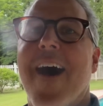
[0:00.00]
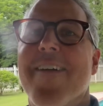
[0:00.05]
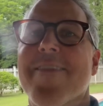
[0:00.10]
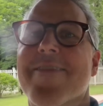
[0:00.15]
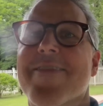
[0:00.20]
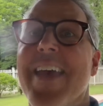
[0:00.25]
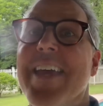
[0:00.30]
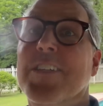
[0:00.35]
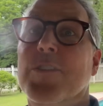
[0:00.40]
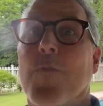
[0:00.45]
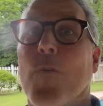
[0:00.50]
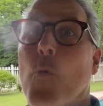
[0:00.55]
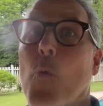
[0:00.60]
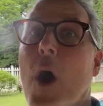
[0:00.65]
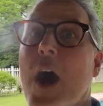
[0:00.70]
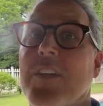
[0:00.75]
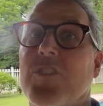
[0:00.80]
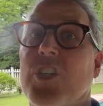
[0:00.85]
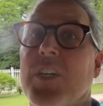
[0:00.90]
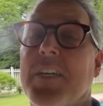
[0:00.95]
Thanks for
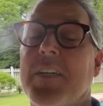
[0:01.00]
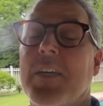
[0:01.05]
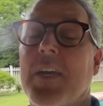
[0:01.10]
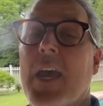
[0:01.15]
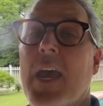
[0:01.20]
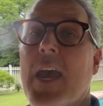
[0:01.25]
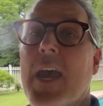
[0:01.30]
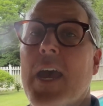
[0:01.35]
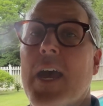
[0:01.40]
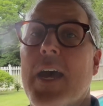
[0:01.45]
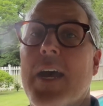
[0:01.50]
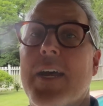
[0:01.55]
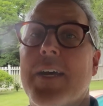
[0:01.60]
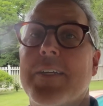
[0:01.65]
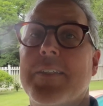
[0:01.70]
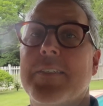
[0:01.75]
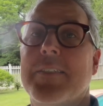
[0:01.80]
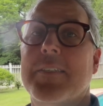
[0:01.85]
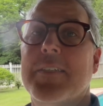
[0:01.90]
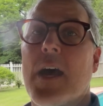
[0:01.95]
watching,
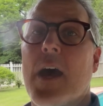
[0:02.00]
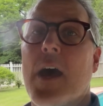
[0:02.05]
and